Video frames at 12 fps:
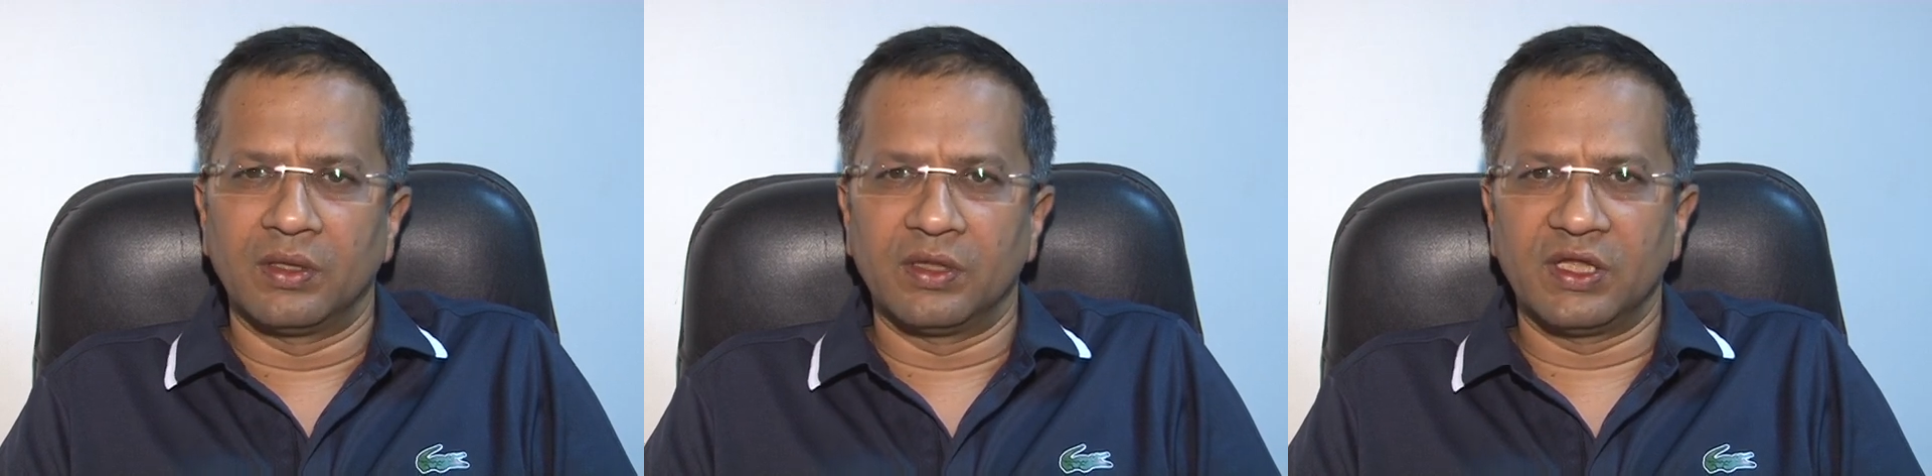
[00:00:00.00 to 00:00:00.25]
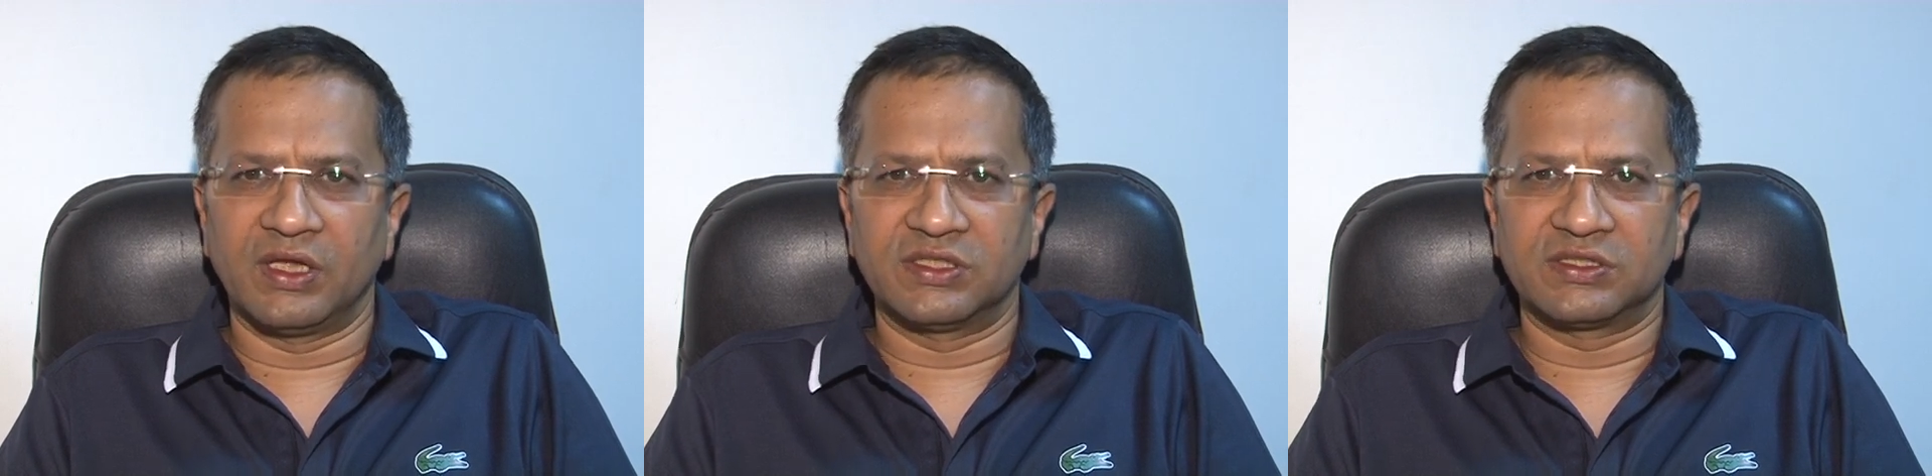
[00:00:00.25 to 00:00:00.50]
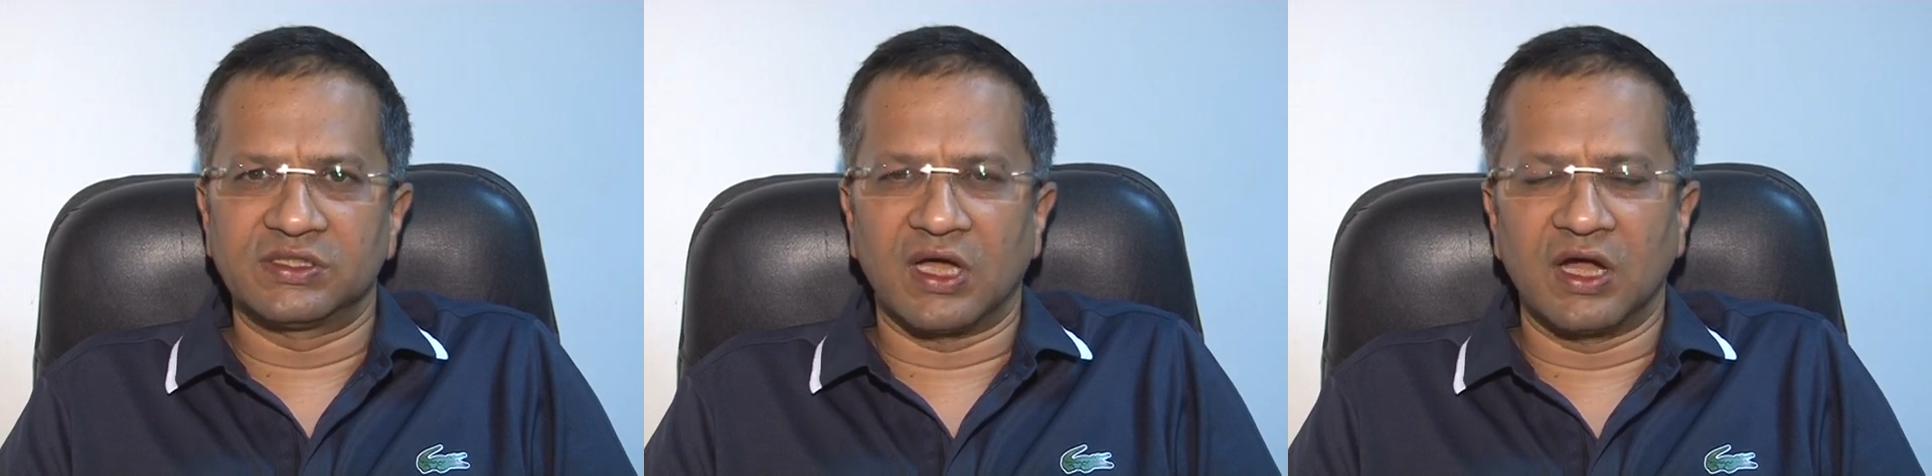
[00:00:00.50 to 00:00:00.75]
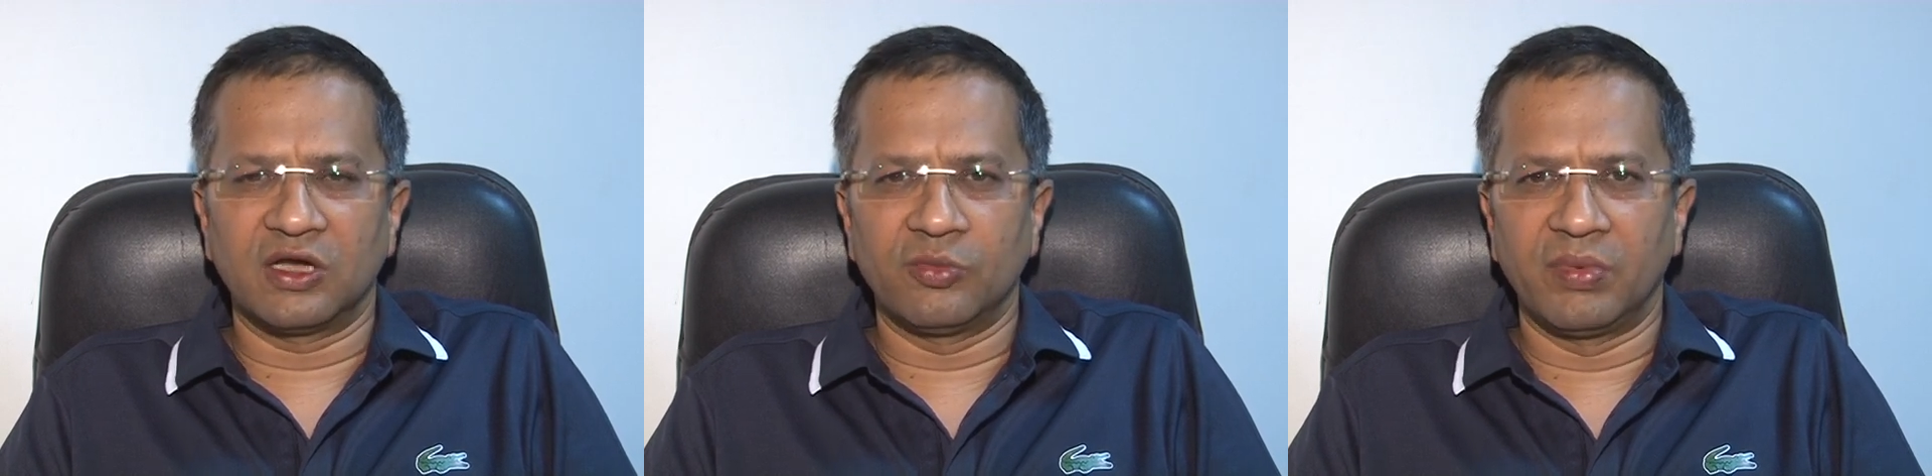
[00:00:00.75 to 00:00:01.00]
They
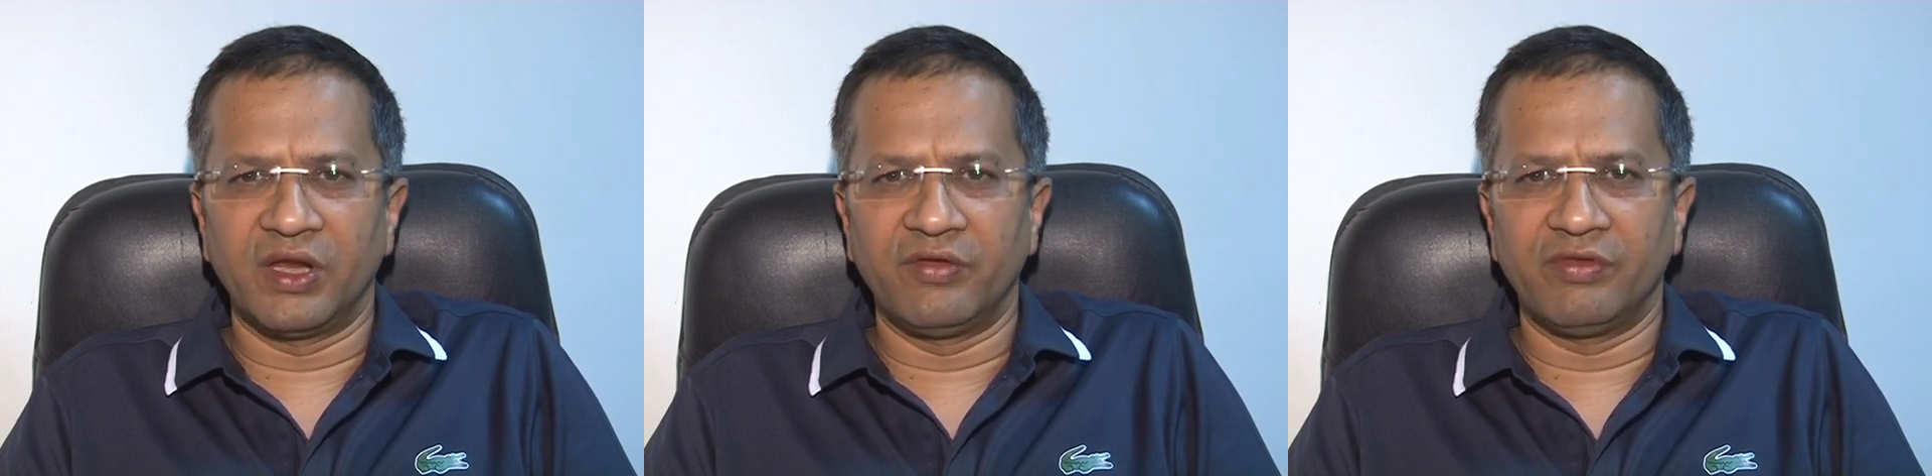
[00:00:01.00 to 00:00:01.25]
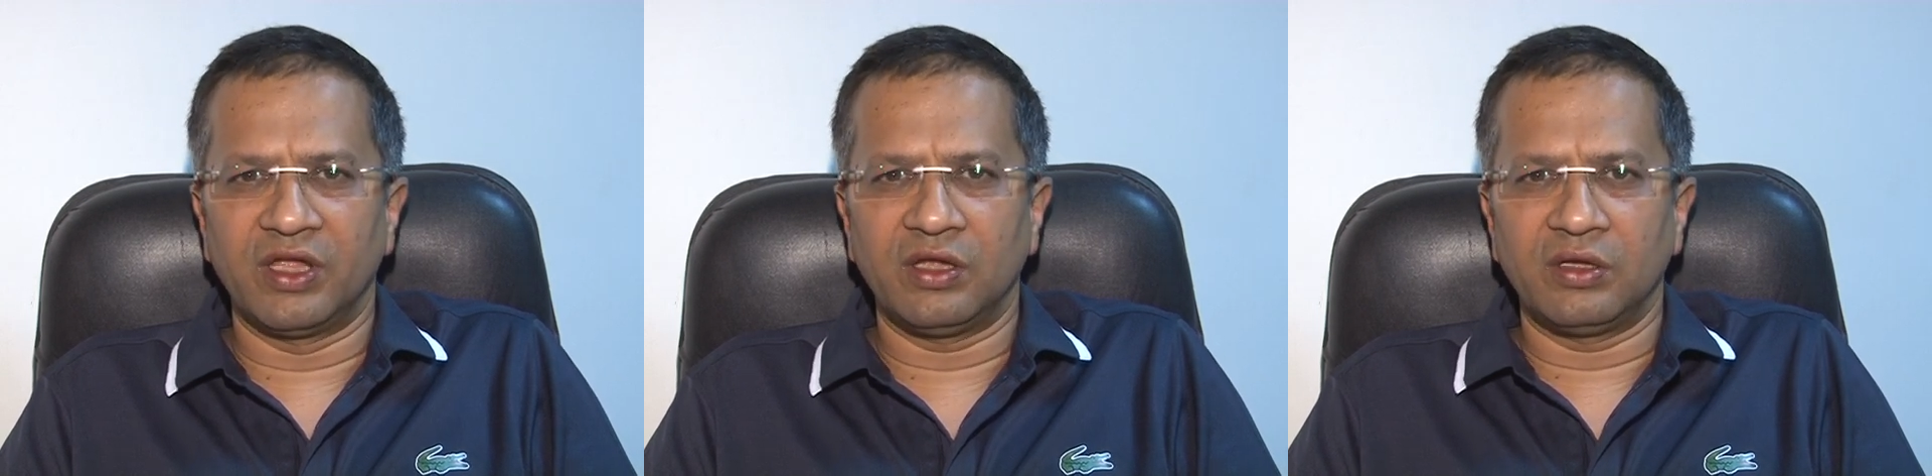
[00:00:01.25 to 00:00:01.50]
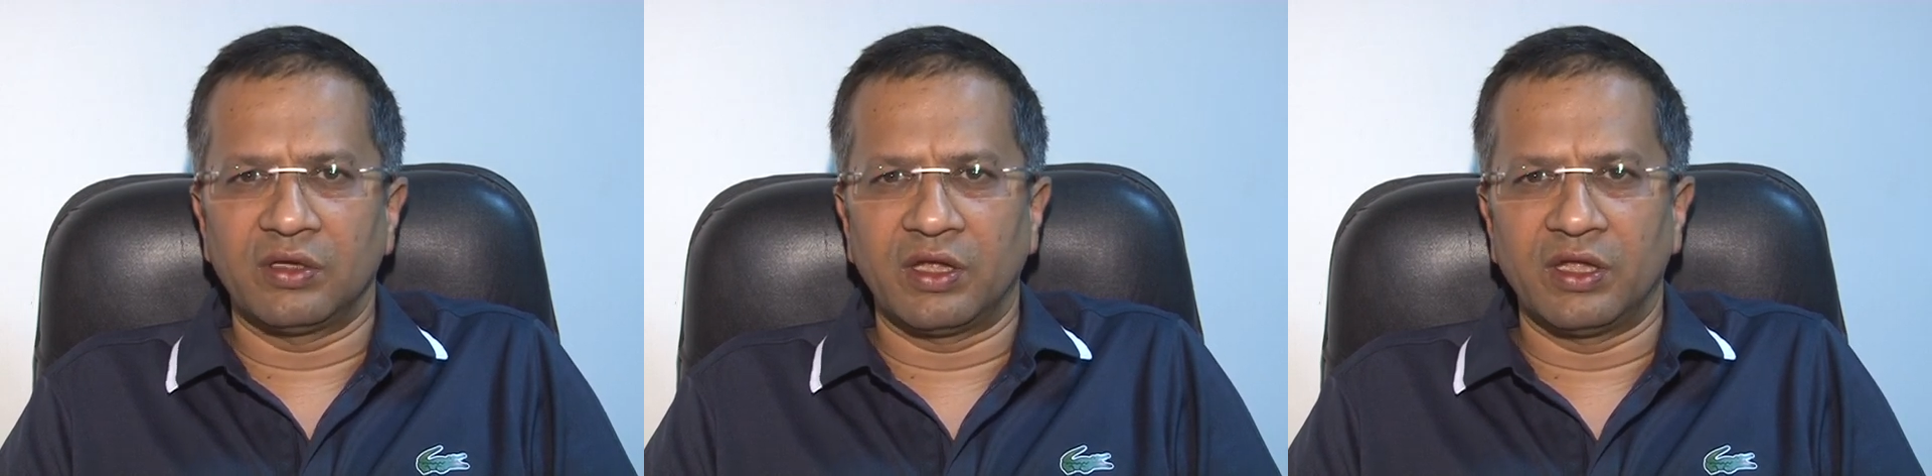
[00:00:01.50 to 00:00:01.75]
start believing